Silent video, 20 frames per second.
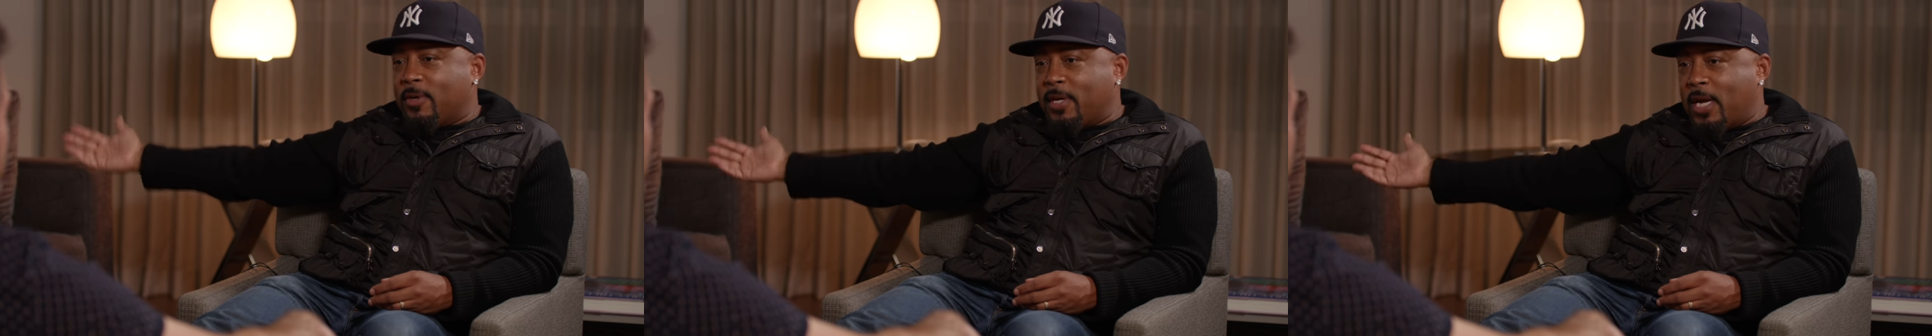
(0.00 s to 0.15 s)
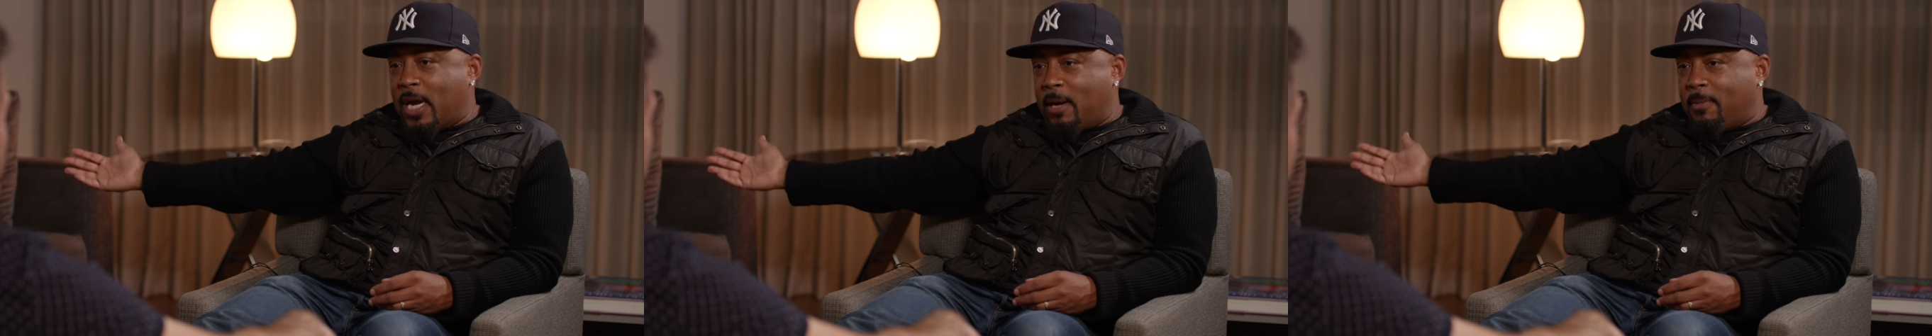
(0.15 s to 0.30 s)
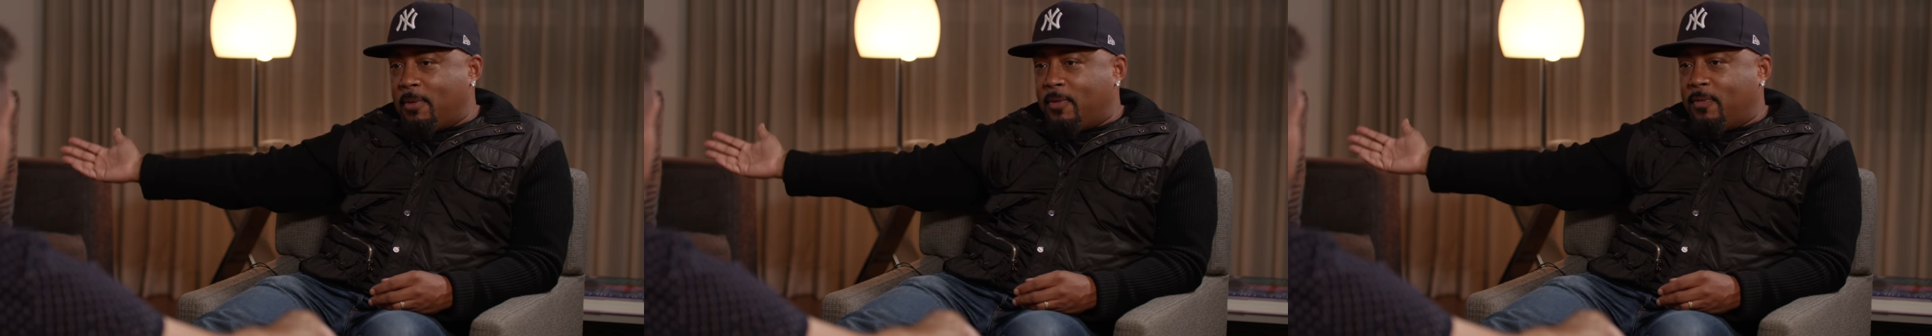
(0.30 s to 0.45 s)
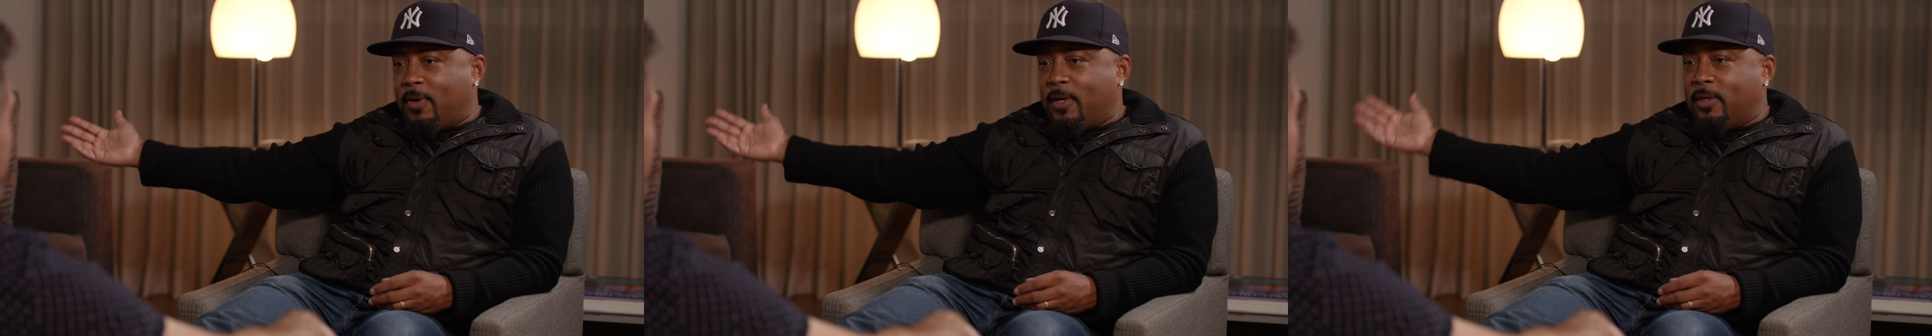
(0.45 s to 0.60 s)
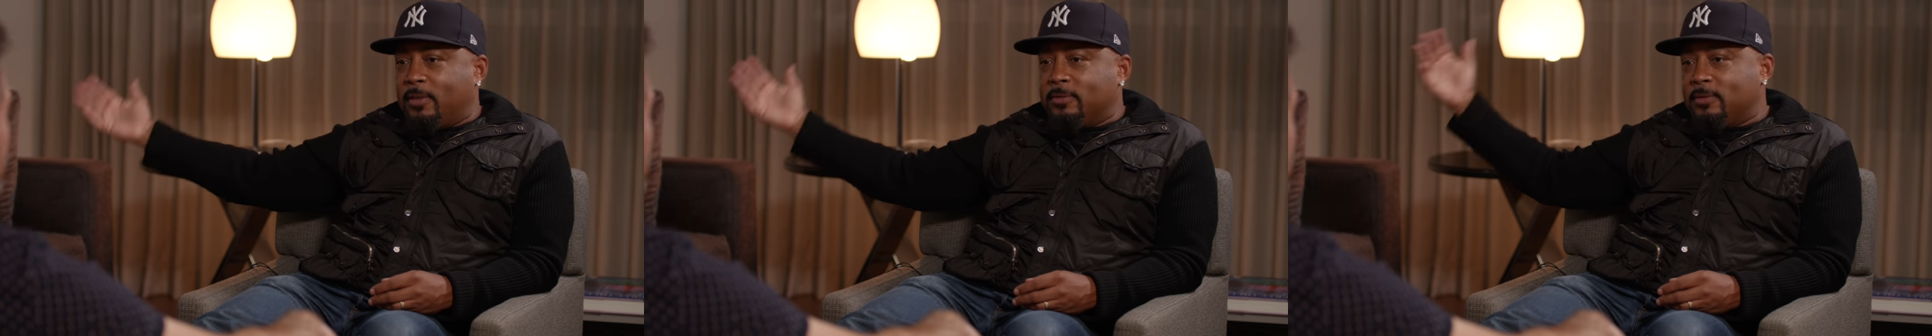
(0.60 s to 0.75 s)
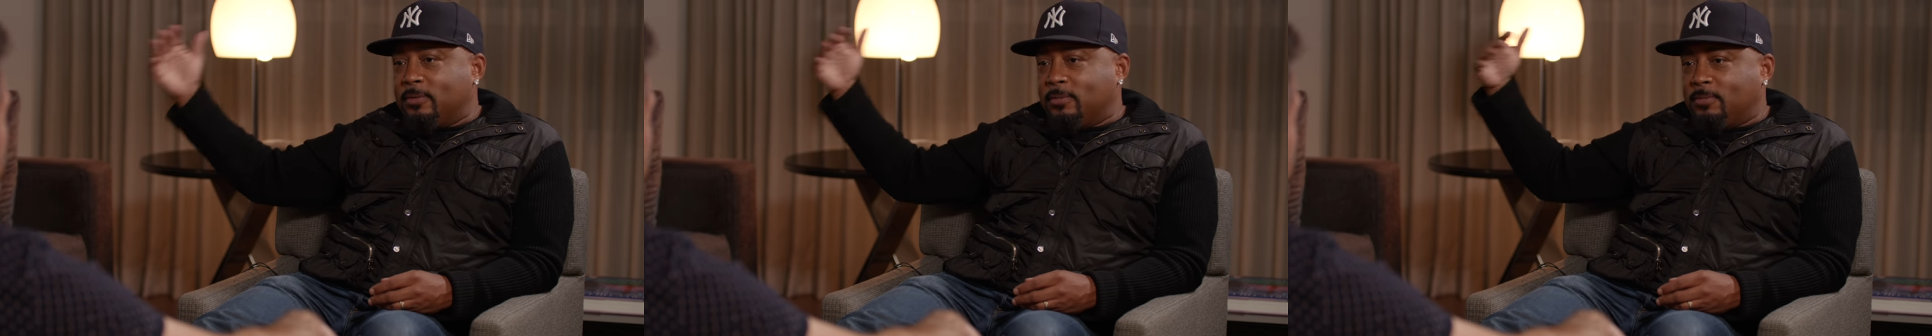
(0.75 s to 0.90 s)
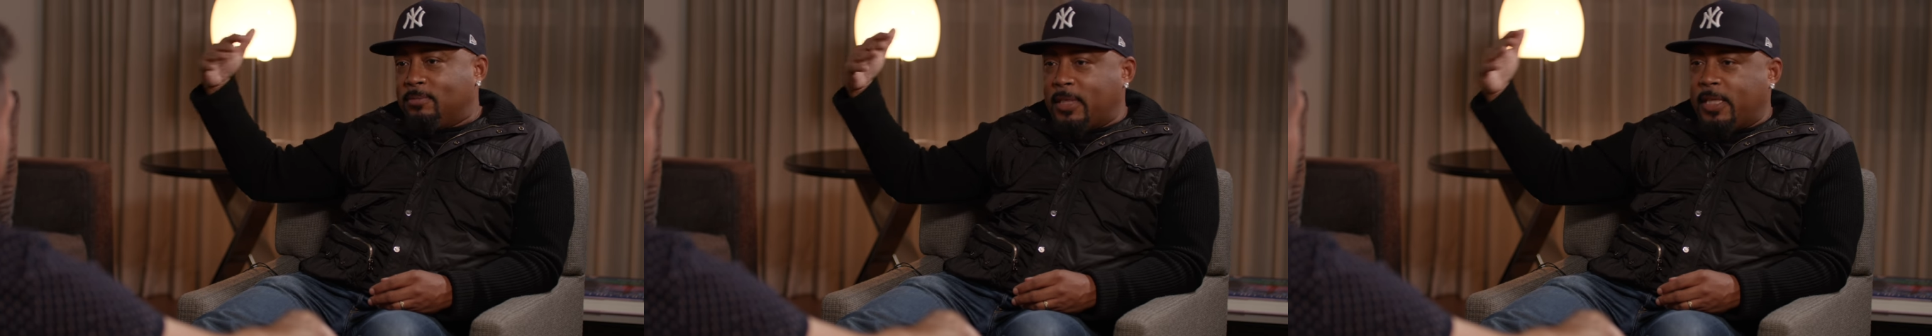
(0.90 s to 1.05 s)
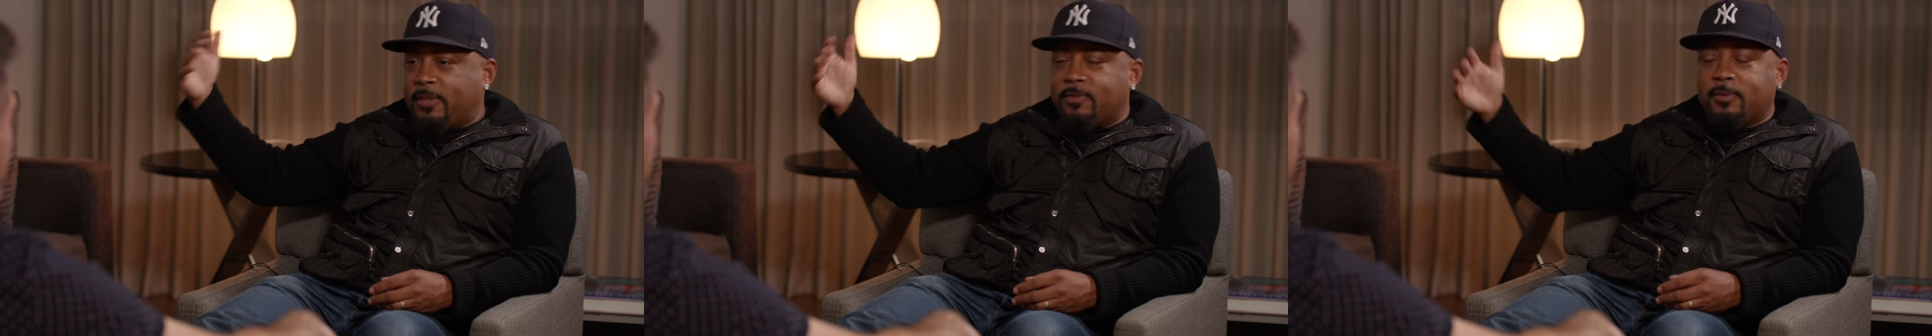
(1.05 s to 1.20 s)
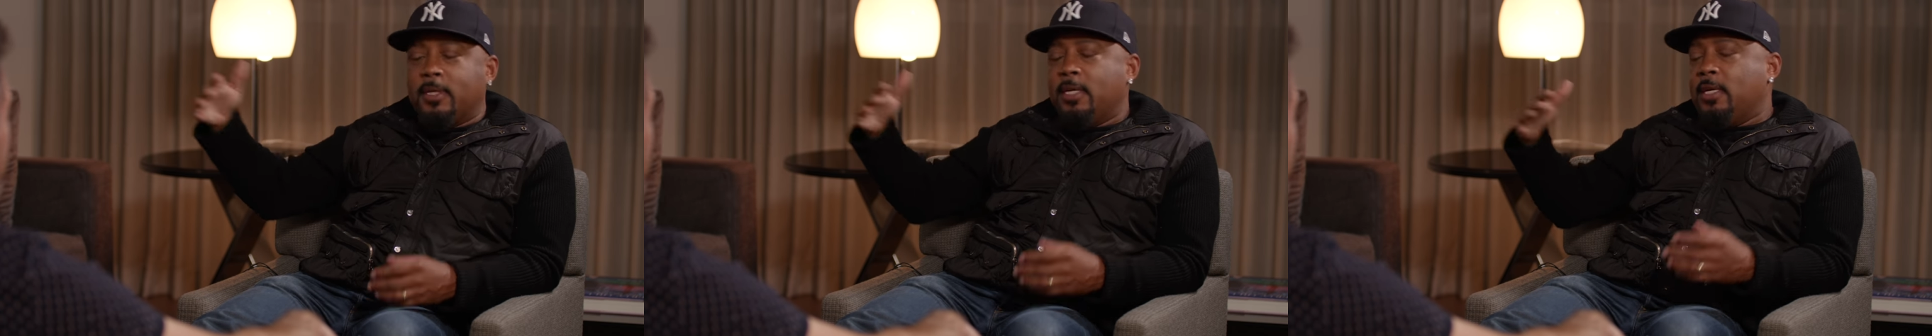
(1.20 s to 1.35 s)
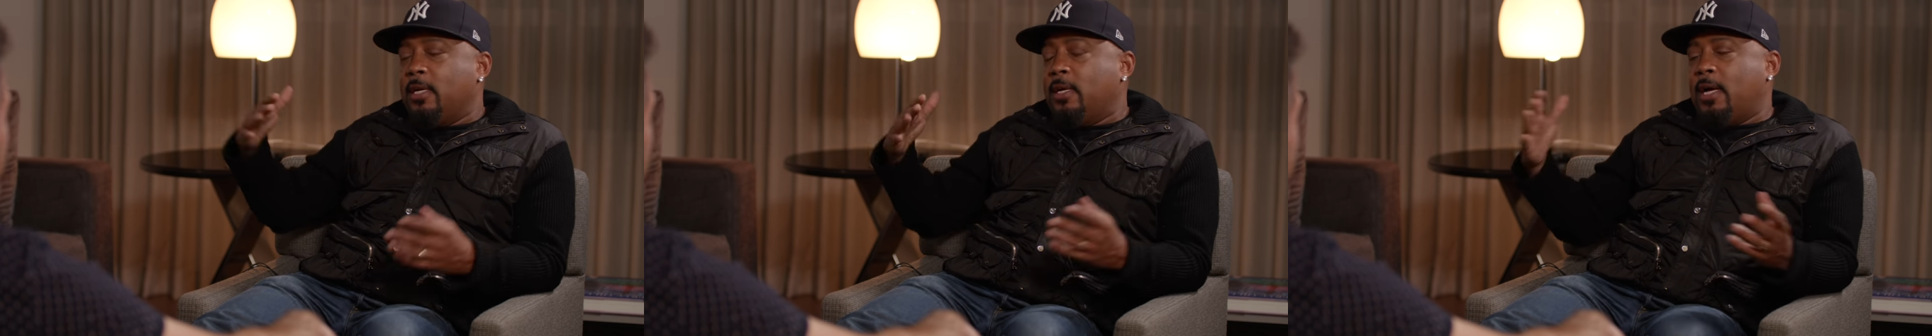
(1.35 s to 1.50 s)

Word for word: retirement fund pays them.